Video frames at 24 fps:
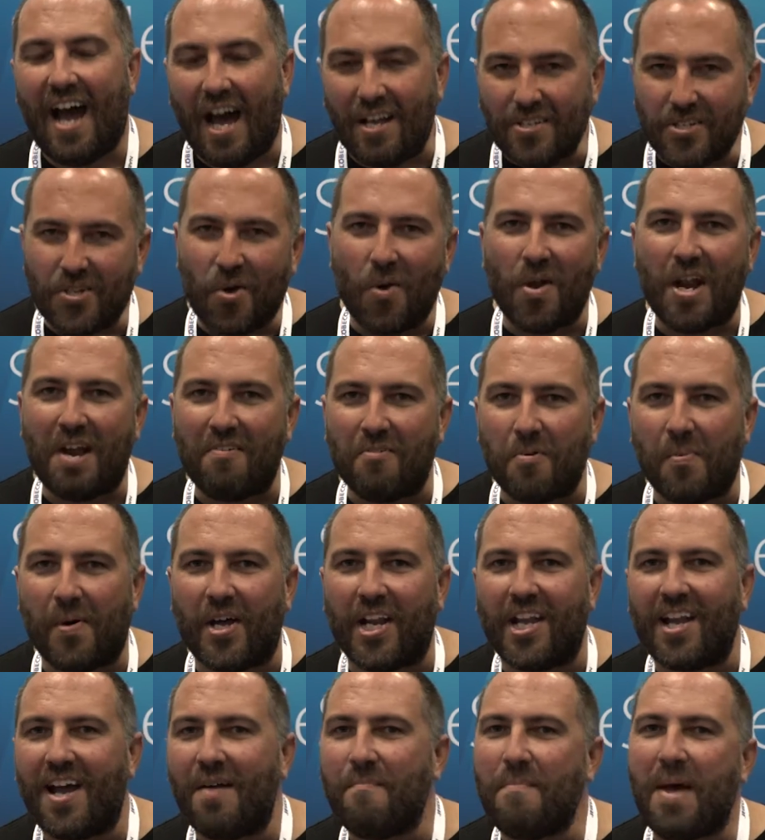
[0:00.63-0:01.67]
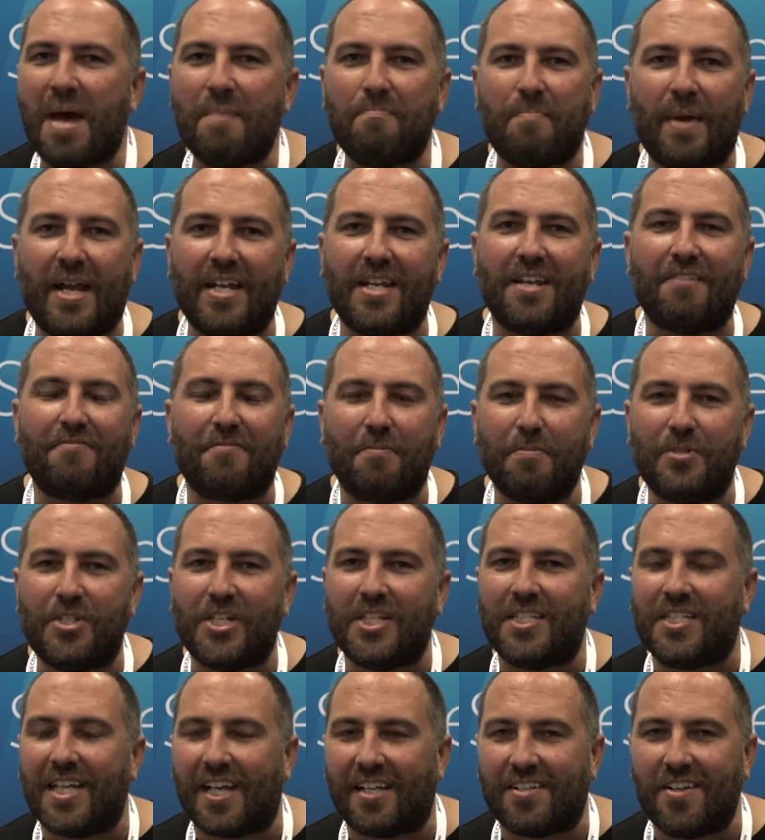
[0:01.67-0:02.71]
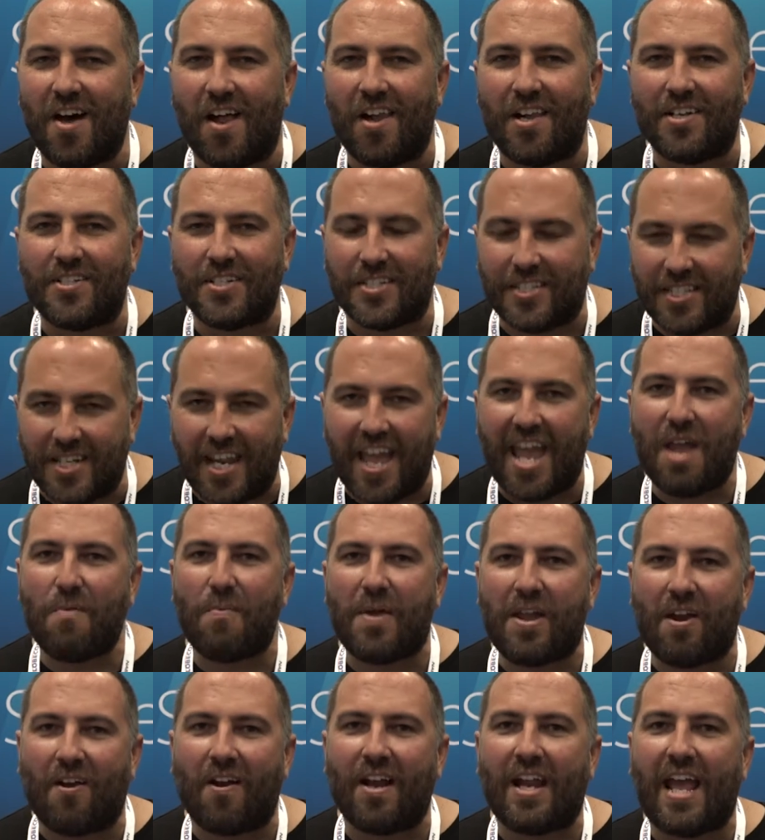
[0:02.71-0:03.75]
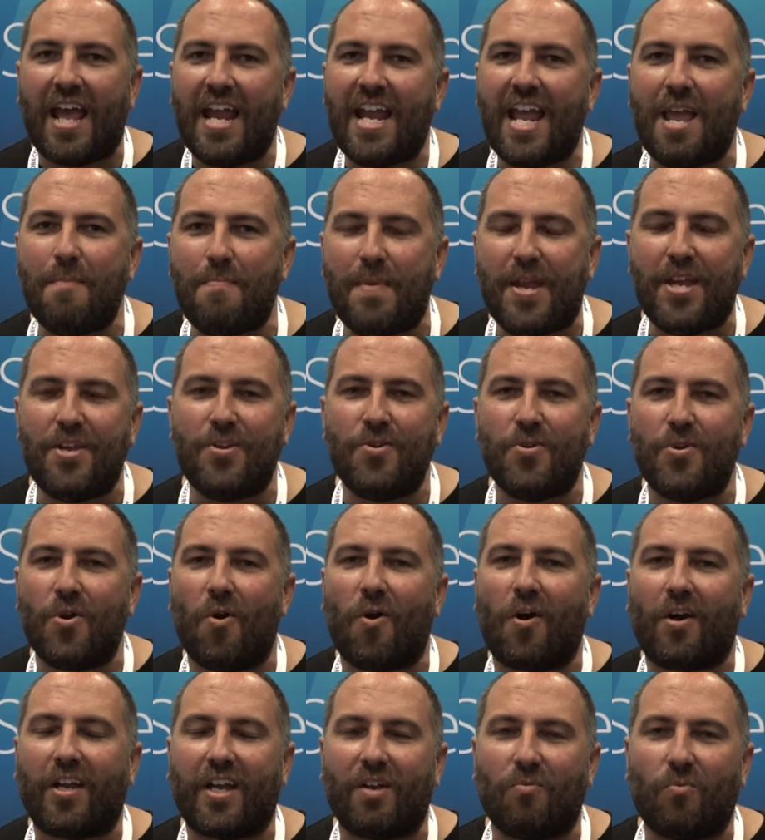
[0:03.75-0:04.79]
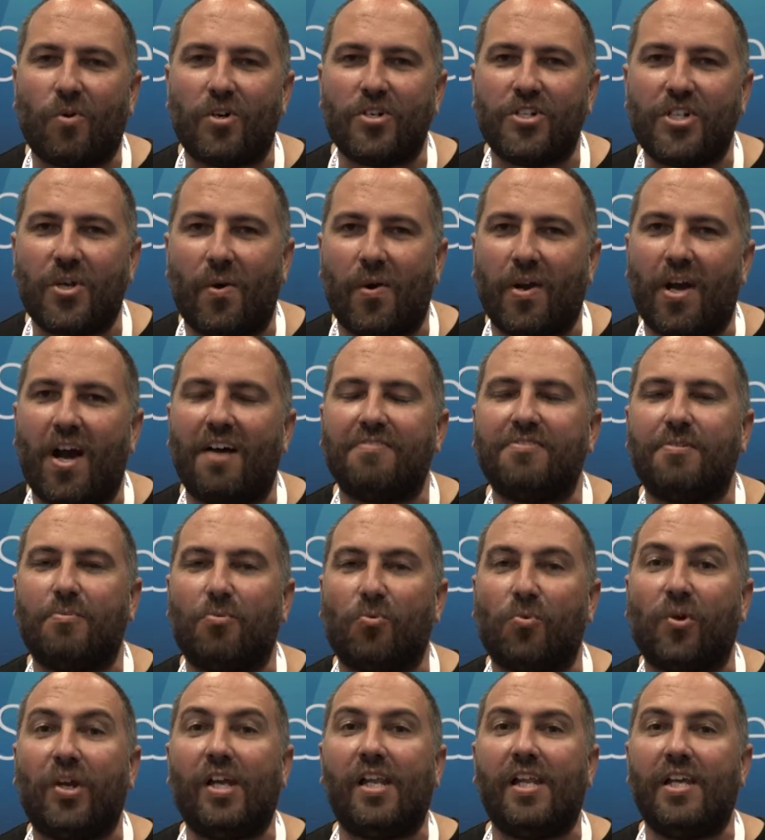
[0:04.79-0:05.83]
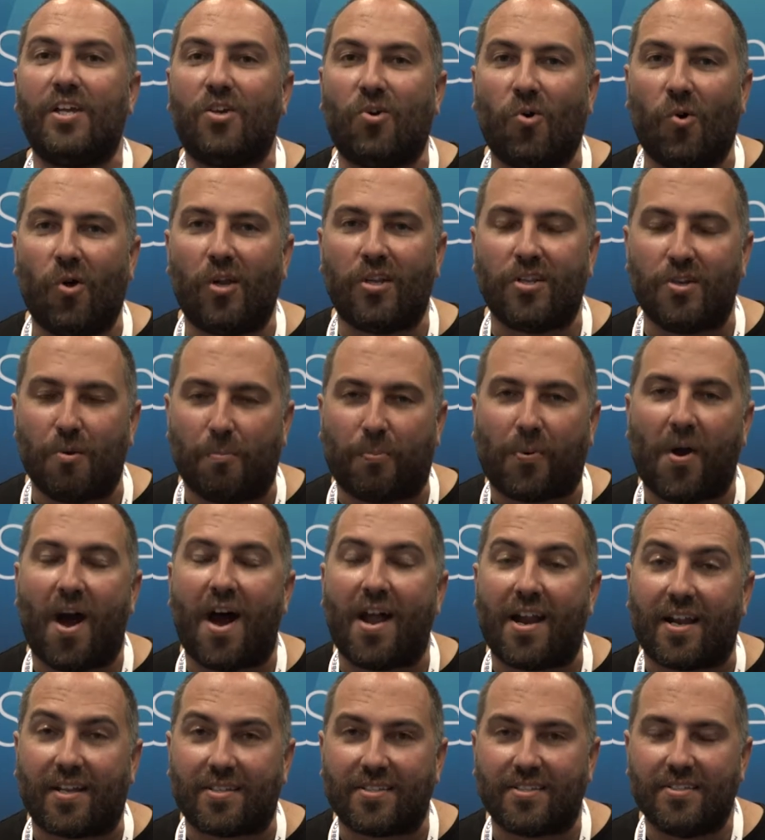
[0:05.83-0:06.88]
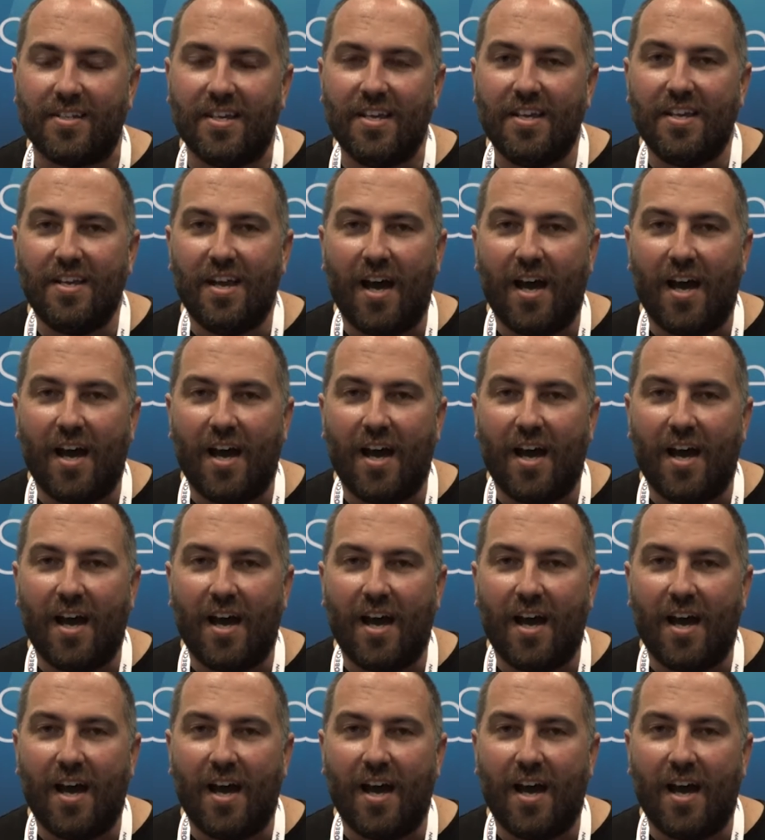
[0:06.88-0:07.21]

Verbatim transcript: How's it going, everybody? I'm Matt Bennion from G Technology. Today we are at NAB New York and we're showing off some really cool new products.